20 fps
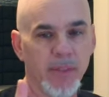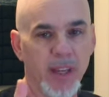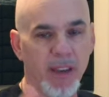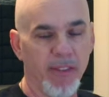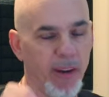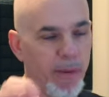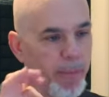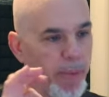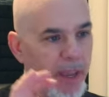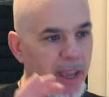
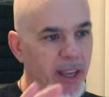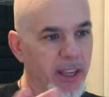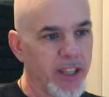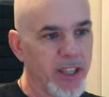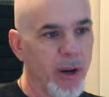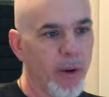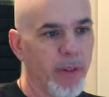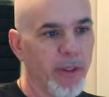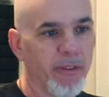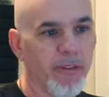If I
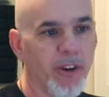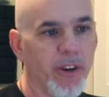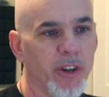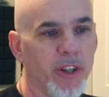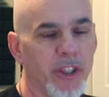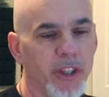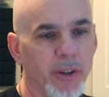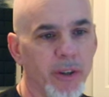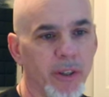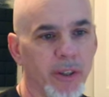PSO in the
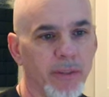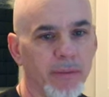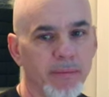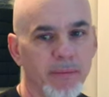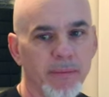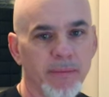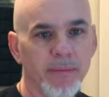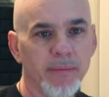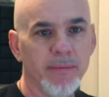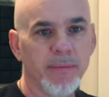first shooter,
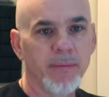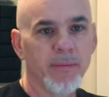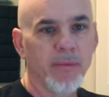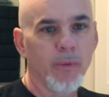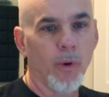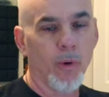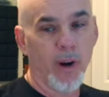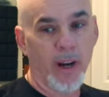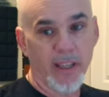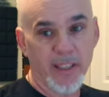
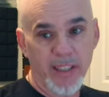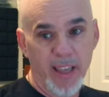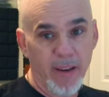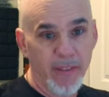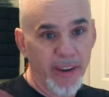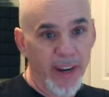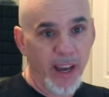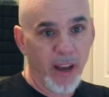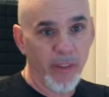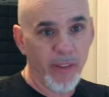or I
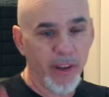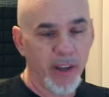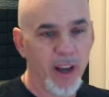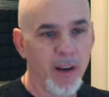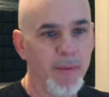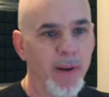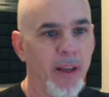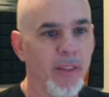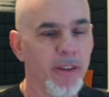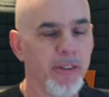seven out in the
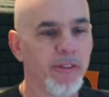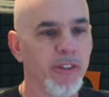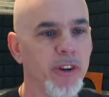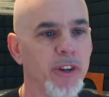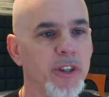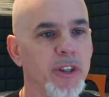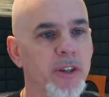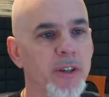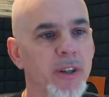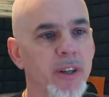come out in the
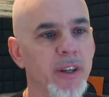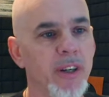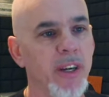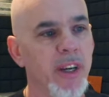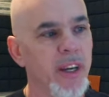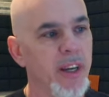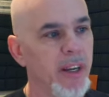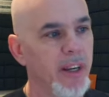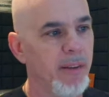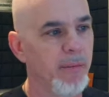first shooter,
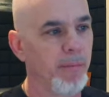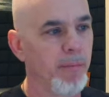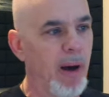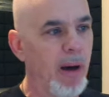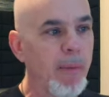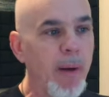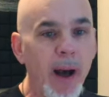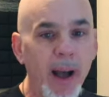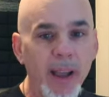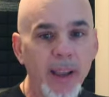
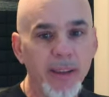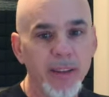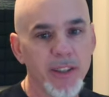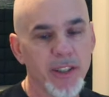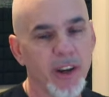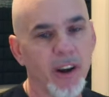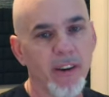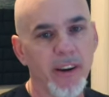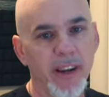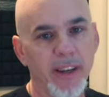bye bye,
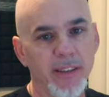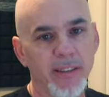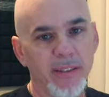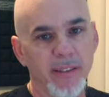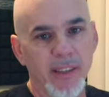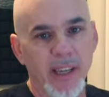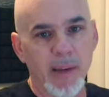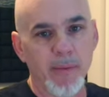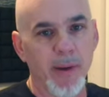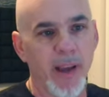sorry,
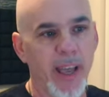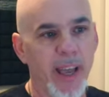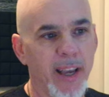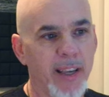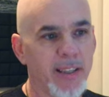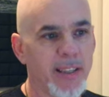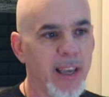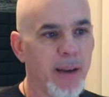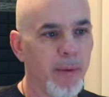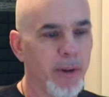get my
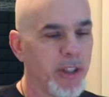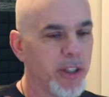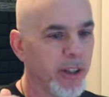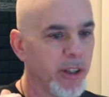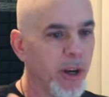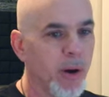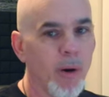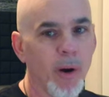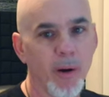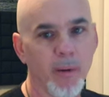egg sandwich
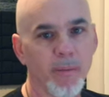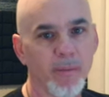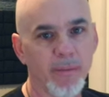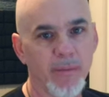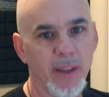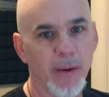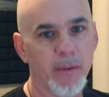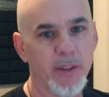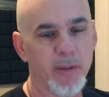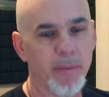and go home.
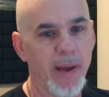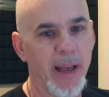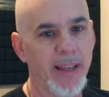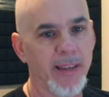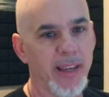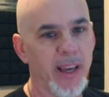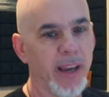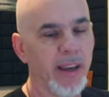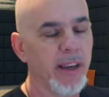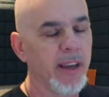That was a
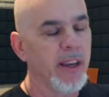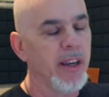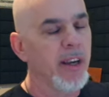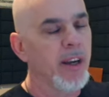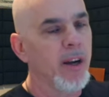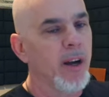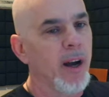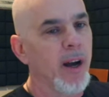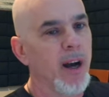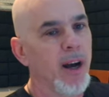bad day.
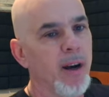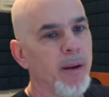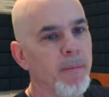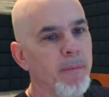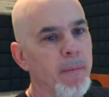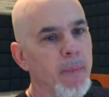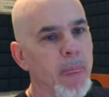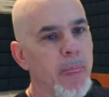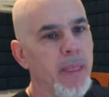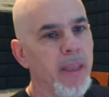
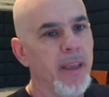Um,